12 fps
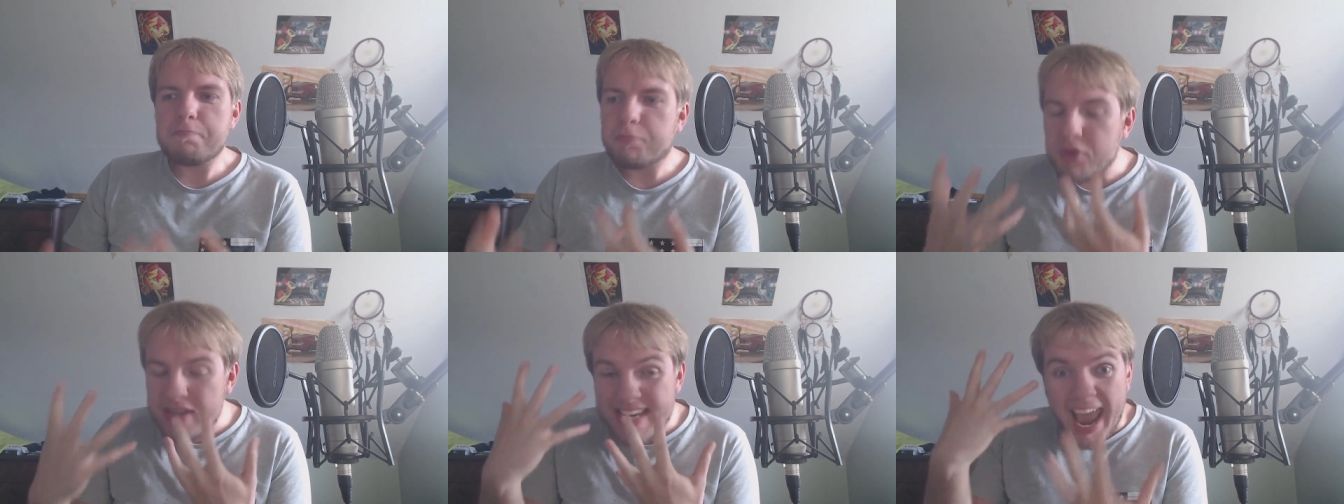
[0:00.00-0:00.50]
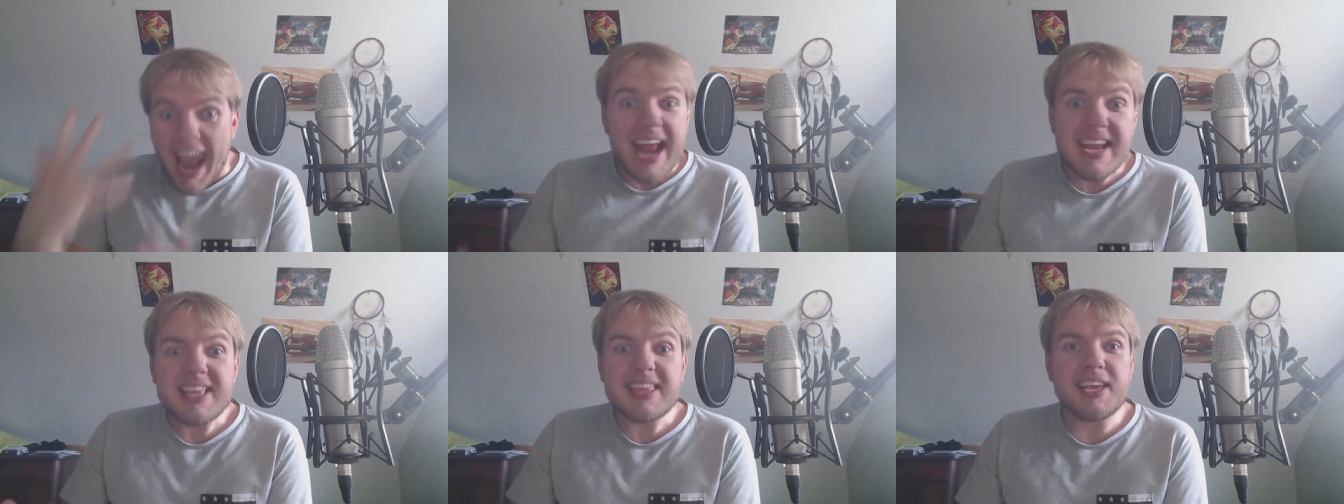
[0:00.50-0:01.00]
bring
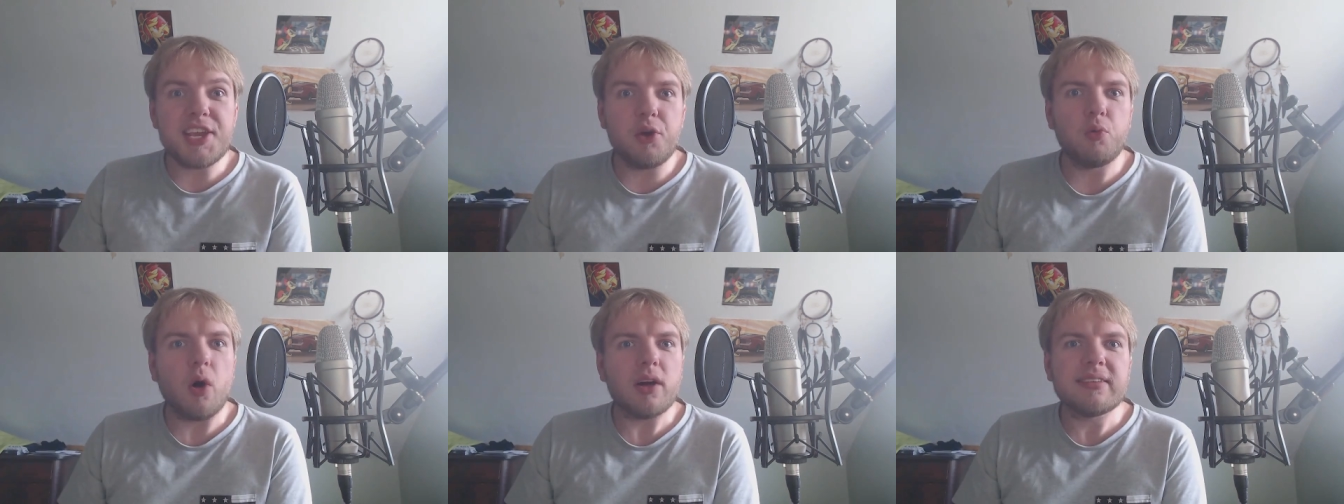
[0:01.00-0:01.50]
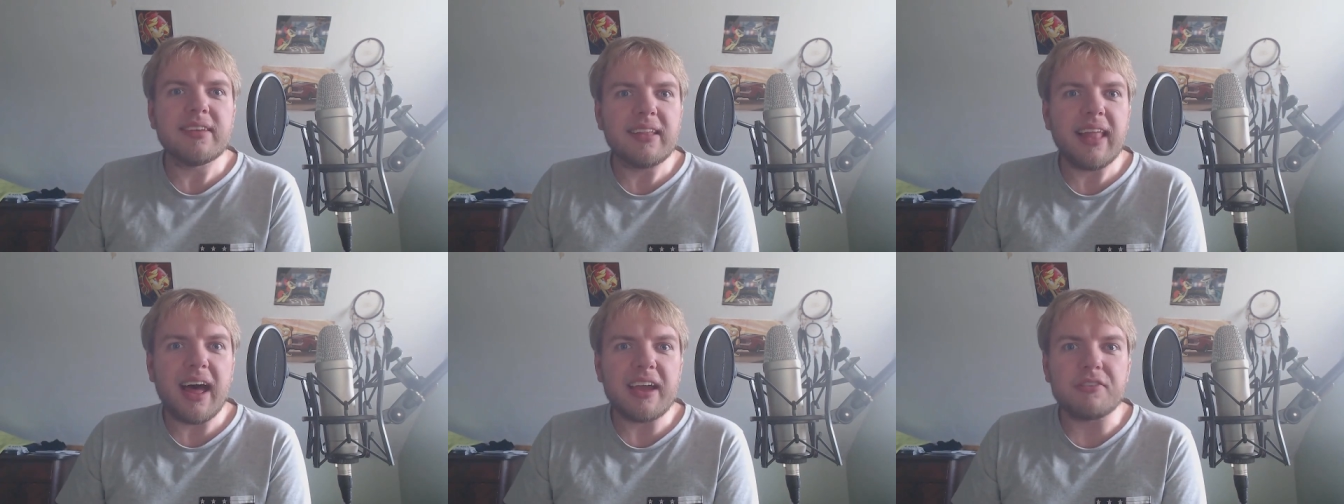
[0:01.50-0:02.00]
anything you want to
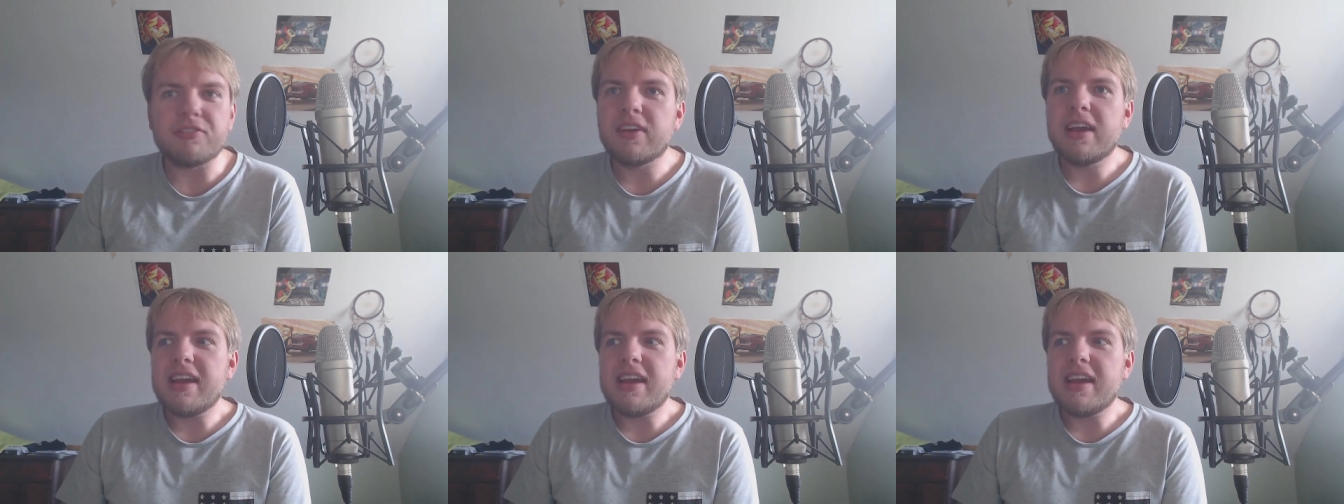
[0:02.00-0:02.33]
life